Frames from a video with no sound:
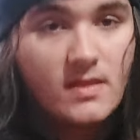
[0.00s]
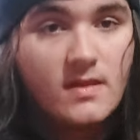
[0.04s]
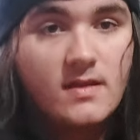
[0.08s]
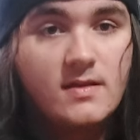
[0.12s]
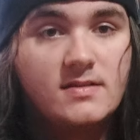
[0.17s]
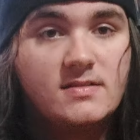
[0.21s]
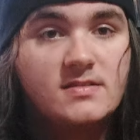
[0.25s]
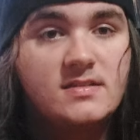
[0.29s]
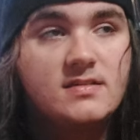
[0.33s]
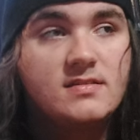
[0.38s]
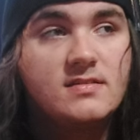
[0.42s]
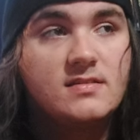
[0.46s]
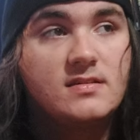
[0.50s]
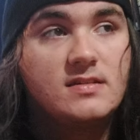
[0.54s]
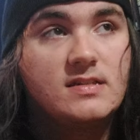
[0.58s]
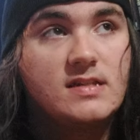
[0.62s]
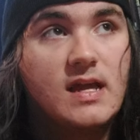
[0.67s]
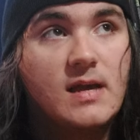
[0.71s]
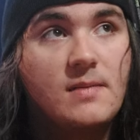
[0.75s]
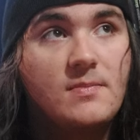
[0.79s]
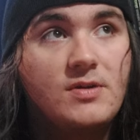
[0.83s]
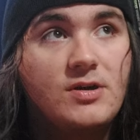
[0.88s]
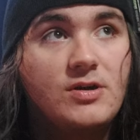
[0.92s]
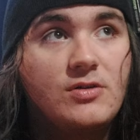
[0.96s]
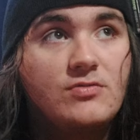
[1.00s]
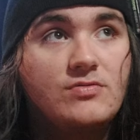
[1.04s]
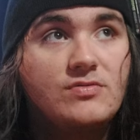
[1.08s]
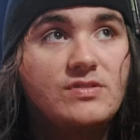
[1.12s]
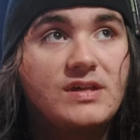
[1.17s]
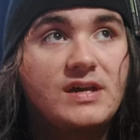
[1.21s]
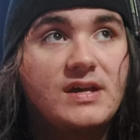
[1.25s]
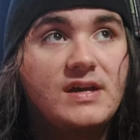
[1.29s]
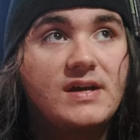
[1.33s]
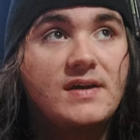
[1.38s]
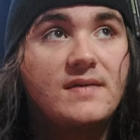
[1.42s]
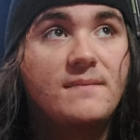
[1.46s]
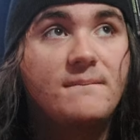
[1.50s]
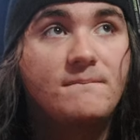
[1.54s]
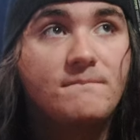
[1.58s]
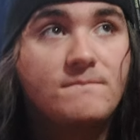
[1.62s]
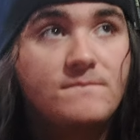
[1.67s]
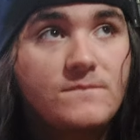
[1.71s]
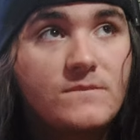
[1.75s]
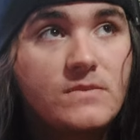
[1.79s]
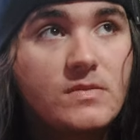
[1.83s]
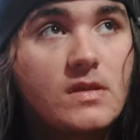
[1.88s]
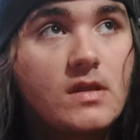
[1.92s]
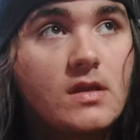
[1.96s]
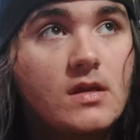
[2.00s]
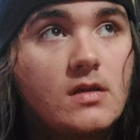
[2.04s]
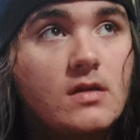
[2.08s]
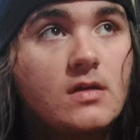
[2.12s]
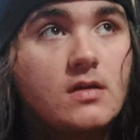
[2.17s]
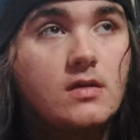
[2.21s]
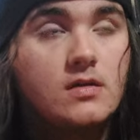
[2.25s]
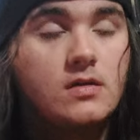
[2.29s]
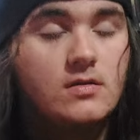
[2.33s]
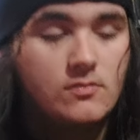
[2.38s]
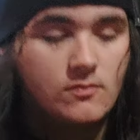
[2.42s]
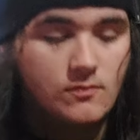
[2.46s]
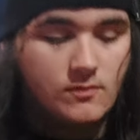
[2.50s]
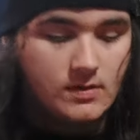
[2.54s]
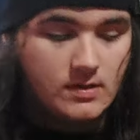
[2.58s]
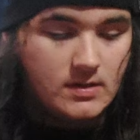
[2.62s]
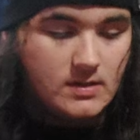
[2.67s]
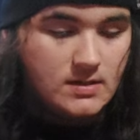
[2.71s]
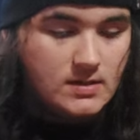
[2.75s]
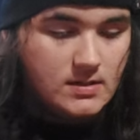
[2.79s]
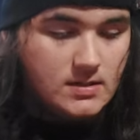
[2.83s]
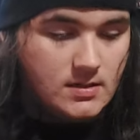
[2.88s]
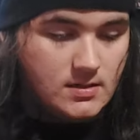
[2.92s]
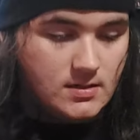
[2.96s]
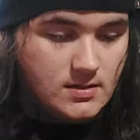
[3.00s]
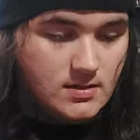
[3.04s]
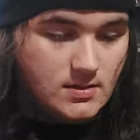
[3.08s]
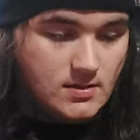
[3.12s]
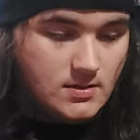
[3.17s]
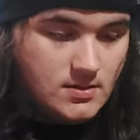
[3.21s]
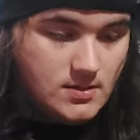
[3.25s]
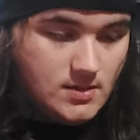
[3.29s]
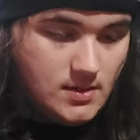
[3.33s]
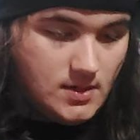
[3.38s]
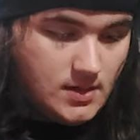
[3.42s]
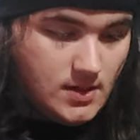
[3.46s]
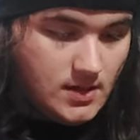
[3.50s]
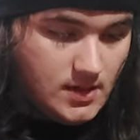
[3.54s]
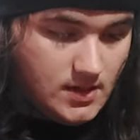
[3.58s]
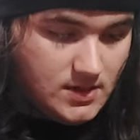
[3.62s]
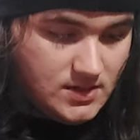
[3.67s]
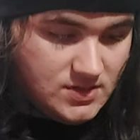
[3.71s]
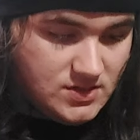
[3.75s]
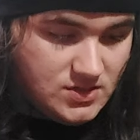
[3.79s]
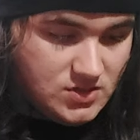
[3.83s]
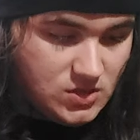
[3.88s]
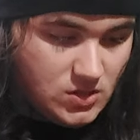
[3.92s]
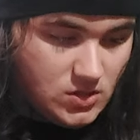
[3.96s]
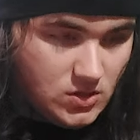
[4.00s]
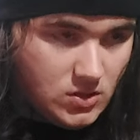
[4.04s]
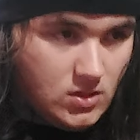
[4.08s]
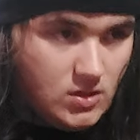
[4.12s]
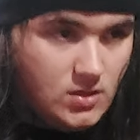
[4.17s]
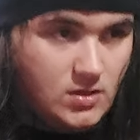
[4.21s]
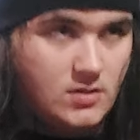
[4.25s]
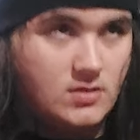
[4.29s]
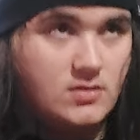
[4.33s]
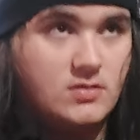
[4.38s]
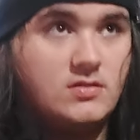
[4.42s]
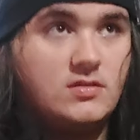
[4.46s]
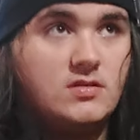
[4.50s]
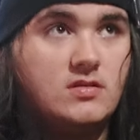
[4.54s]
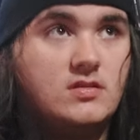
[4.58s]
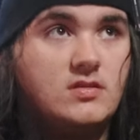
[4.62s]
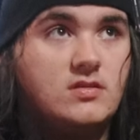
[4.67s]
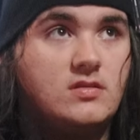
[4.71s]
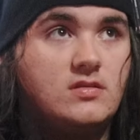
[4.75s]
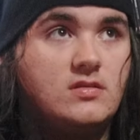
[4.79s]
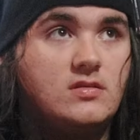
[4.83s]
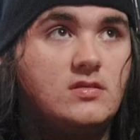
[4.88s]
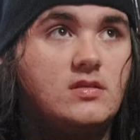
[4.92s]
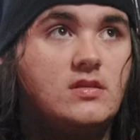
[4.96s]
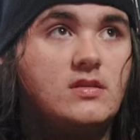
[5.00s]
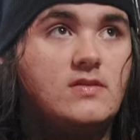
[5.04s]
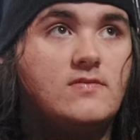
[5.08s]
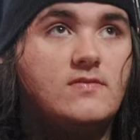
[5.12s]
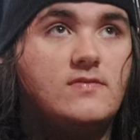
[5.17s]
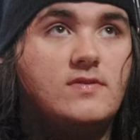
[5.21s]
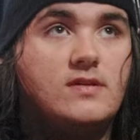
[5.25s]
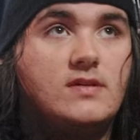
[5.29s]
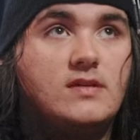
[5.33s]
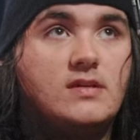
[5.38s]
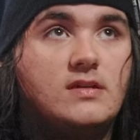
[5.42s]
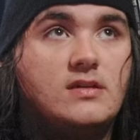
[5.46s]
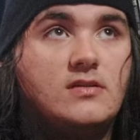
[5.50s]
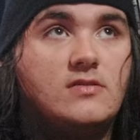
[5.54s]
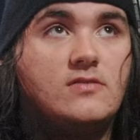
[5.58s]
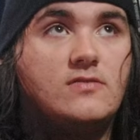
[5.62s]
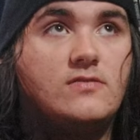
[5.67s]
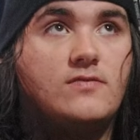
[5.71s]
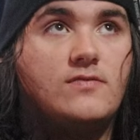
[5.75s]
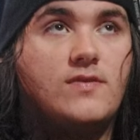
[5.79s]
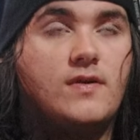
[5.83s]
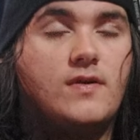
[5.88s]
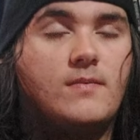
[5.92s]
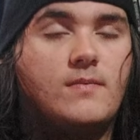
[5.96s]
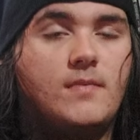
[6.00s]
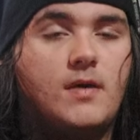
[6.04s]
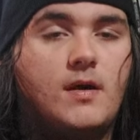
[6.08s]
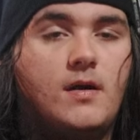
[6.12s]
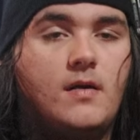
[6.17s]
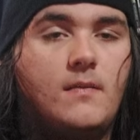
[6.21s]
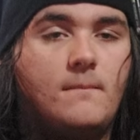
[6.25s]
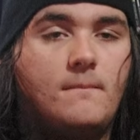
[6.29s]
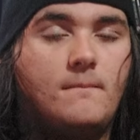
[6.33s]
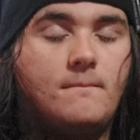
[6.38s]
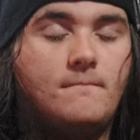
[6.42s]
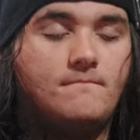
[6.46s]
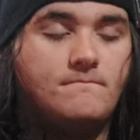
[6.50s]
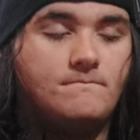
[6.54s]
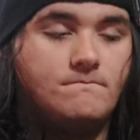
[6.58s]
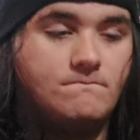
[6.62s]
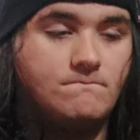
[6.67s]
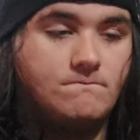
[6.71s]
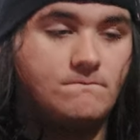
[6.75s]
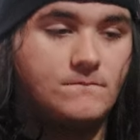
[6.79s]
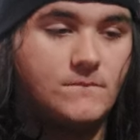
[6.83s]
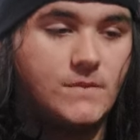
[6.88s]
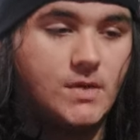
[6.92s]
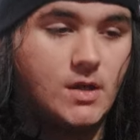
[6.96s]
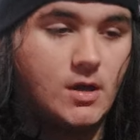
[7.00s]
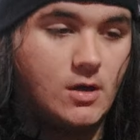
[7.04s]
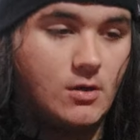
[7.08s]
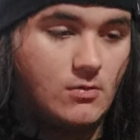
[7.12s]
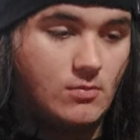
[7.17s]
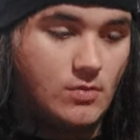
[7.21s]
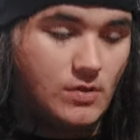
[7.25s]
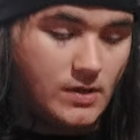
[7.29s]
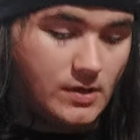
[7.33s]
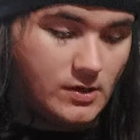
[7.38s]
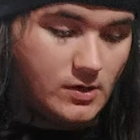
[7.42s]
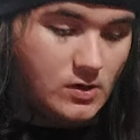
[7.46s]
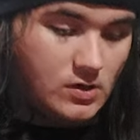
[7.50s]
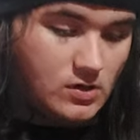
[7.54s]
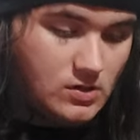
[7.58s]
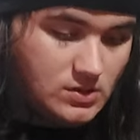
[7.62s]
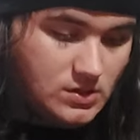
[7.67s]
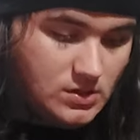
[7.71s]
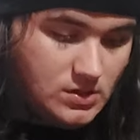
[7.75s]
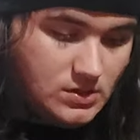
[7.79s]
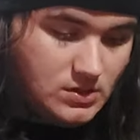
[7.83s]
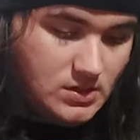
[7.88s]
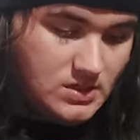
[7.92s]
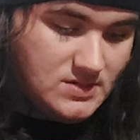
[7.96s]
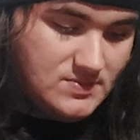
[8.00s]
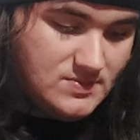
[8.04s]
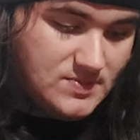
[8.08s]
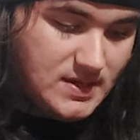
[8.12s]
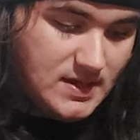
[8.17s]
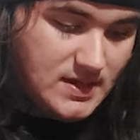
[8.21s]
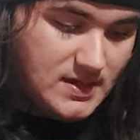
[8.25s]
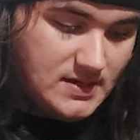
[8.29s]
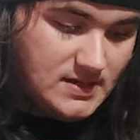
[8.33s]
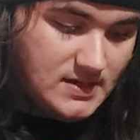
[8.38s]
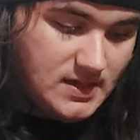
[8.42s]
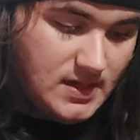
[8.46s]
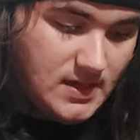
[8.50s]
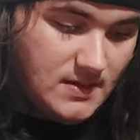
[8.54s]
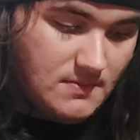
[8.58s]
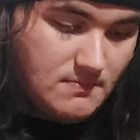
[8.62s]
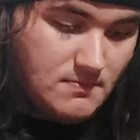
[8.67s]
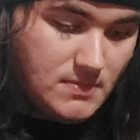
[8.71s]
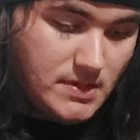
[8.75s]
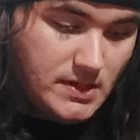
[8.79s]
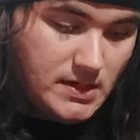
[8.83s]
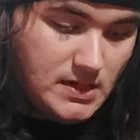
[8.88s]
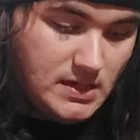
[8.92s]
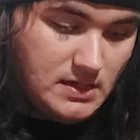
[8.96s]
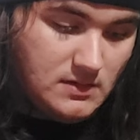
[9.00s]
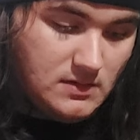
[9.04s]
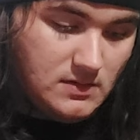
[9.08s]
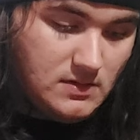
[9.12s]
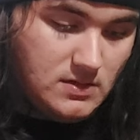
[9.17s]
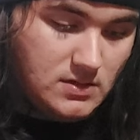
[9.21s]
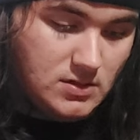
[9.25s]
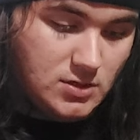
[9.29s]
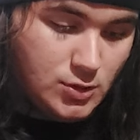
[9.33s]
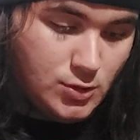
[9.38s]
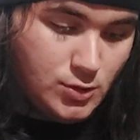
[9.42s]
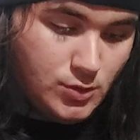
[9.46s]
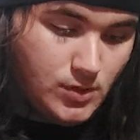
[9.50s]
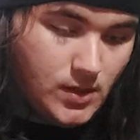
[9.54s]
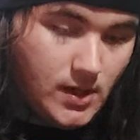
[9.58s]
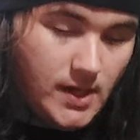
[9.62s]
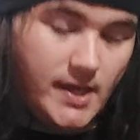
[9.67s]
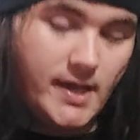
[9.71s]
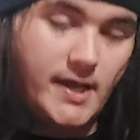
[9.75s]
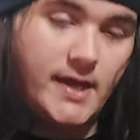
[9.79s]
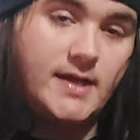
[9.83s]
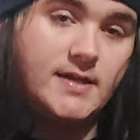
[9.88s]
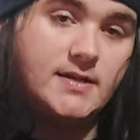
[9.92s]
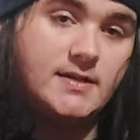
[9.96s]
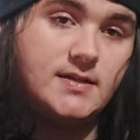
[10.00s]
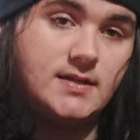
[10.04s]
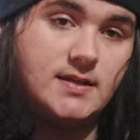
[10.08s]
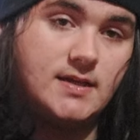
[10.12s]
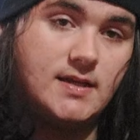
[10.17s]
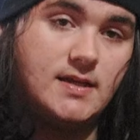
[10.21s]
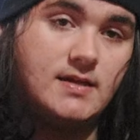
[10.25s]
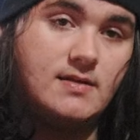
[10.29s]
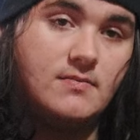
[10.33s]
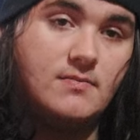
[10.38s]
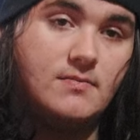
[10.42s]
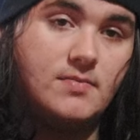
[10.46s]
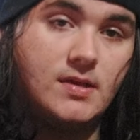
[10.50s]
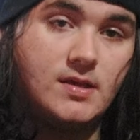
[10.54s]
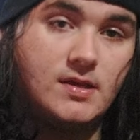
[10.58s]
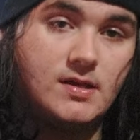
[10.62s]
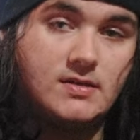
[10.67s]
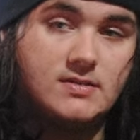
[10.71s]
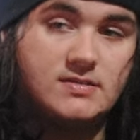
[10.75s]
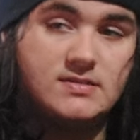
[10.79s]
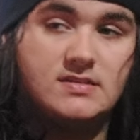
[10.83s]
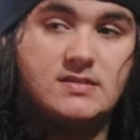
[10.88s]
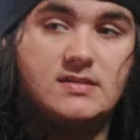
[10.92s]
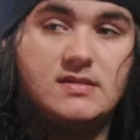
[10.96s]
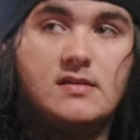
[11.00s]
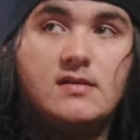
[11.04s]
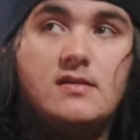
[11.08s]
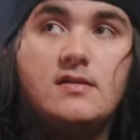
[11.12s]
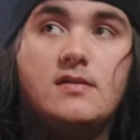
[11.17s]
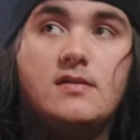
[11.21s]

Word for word: This is a demo that when uh, I saw the video from um, Count Blackroth on this band, I immediately knew I had to get it because